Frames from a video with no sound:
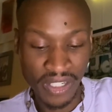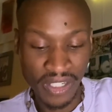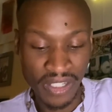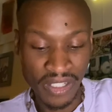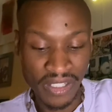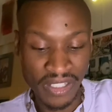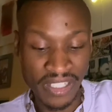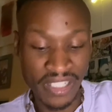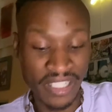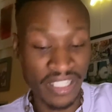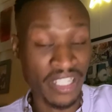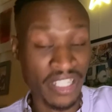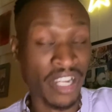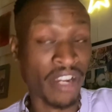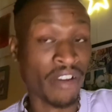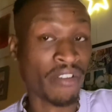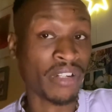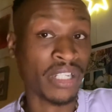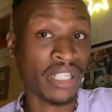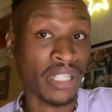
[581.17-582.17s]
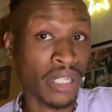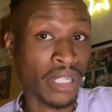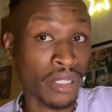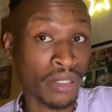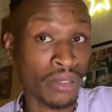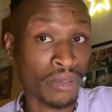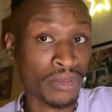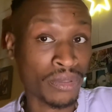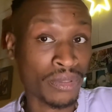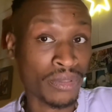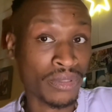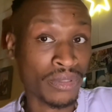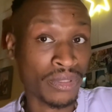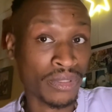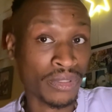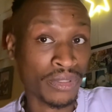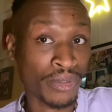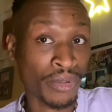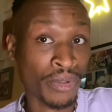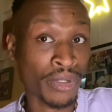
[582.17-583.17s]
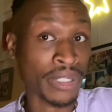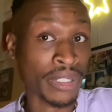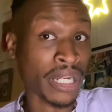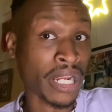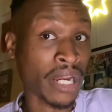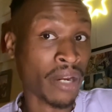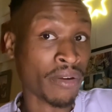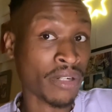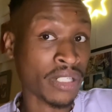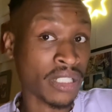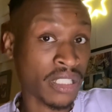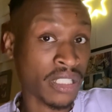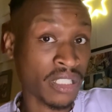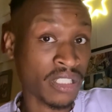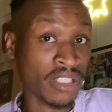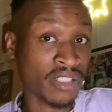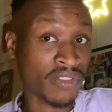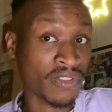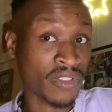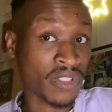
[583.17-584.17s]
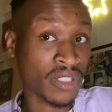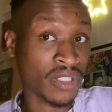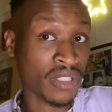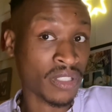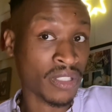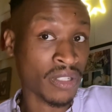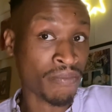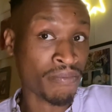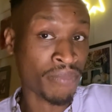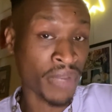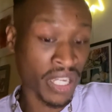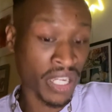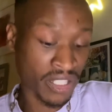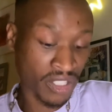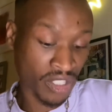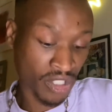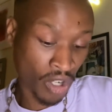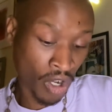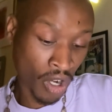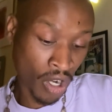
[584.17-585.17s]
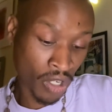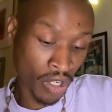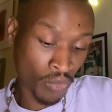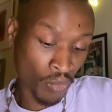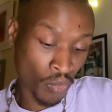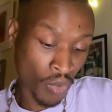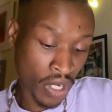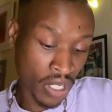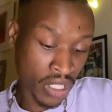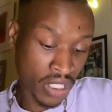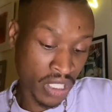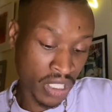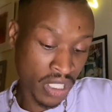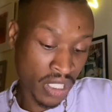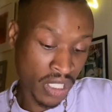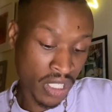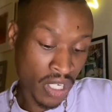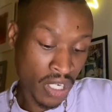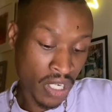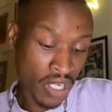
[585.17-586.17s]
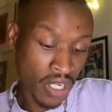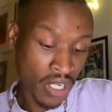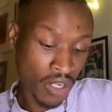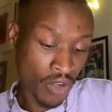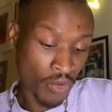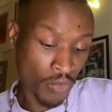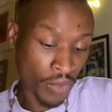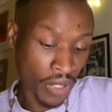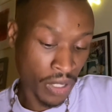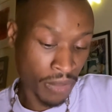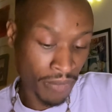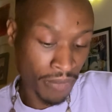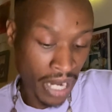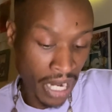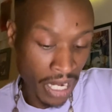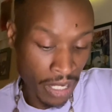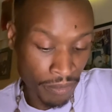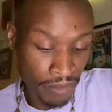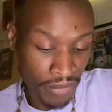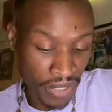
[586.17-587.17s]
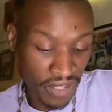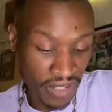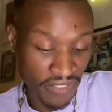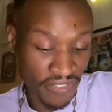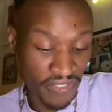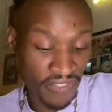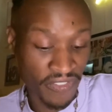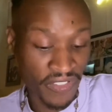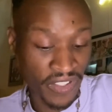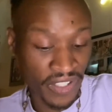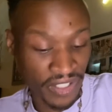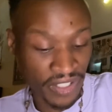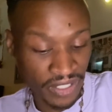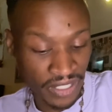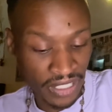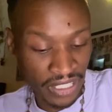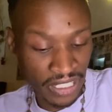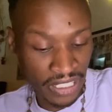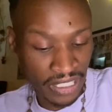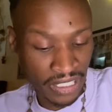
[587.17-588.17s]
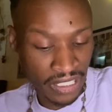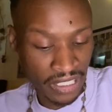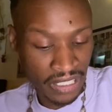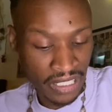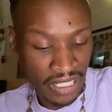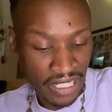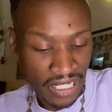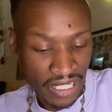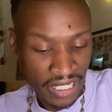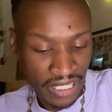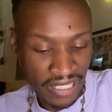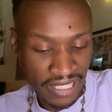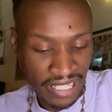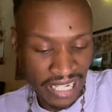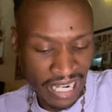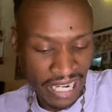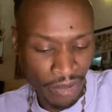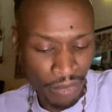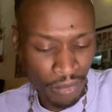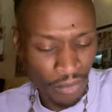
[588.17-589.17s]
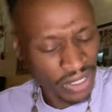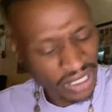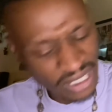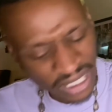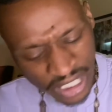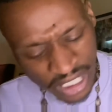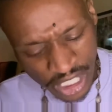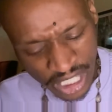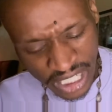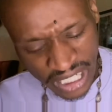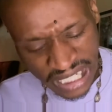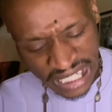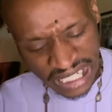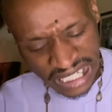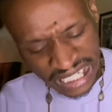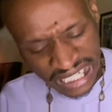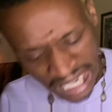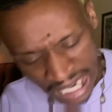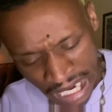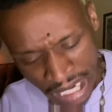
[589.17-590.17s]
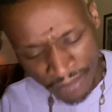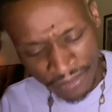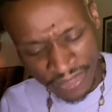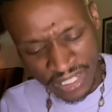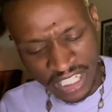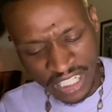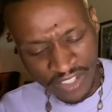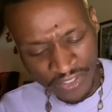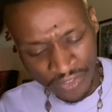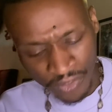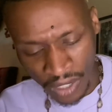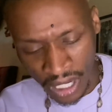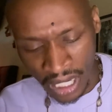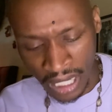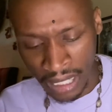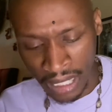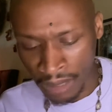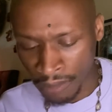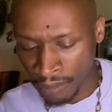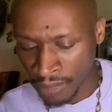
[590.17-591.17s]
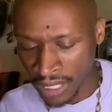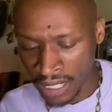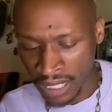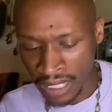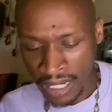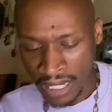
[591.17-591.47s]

scenarios or narratives based on what we might be feeling that really just stems from